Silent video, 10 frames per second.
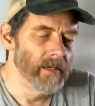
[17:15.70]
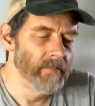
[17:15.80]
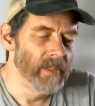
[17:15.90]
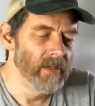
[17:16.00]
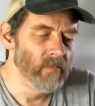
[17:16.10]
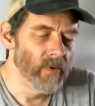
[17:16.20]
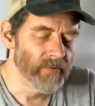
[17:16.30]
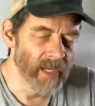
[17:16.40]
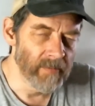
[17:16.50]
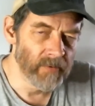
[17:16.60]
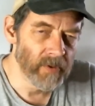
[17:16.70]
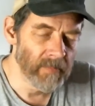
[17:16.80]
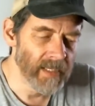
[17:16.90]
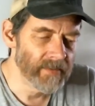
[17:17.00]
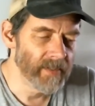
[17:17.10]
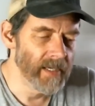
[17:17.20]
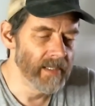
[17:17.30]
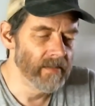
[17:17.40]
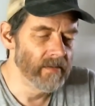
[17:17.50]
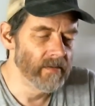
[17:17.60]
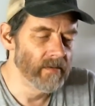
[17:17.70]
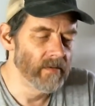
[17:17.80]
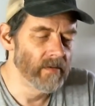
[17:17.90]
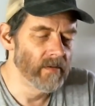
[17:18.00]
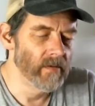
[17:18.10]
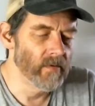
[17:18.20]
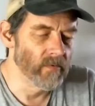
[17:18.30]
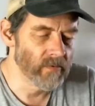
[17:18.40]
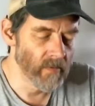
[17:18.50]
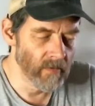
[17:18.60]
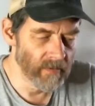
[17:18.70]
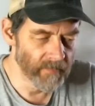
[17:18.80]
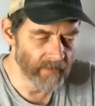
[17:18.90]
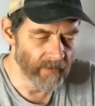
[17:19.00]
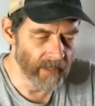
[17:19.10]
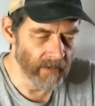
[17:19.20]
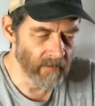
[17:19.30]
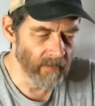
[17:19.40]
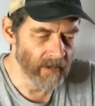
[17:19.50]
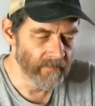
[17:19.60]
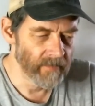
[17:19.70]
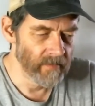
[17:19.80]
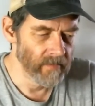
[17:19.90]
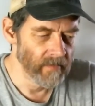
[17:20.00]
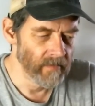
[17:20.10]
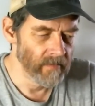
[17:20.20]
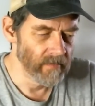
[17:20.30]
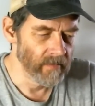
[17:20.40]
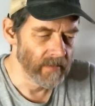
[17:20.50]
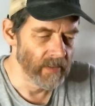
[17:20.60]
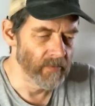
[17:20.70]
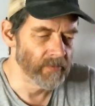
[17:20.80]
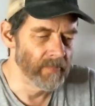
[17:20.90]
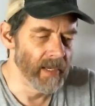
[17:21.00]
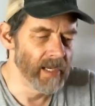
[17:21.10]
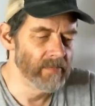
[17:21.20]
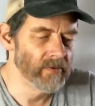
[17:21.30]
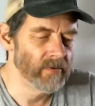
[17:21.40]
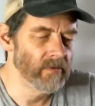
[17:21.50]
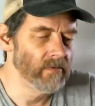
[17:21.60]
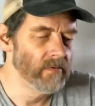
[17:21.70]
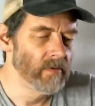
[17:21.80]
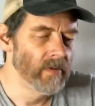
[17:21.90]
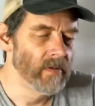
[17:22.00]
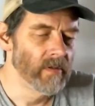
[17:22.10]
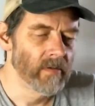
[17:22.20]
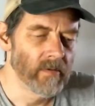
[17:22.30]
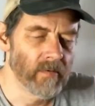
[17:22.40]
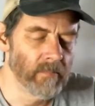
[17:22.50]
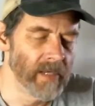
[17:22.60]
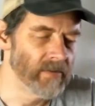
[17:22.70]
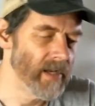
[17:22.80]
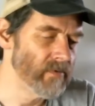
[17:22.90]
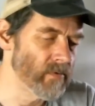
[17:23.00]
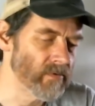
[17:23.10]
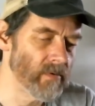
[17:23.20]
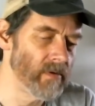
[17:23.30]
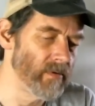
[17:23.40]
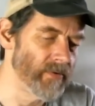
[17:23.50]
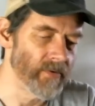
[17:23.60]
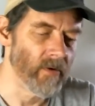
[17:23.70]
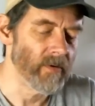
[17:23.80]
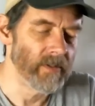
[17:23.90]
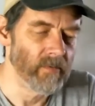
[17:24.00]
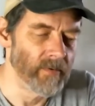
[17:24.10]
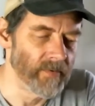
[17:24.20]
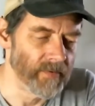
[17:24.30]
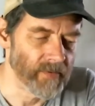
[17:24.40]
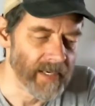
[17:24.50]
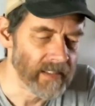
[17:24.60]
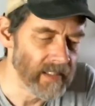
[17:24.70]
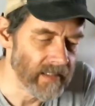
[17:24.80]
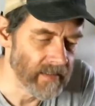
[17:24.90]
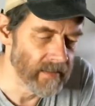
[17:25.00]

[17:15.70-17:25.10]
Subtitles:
He was able to maintain control of the aircraft. He was able to maintain control authority with cyclic,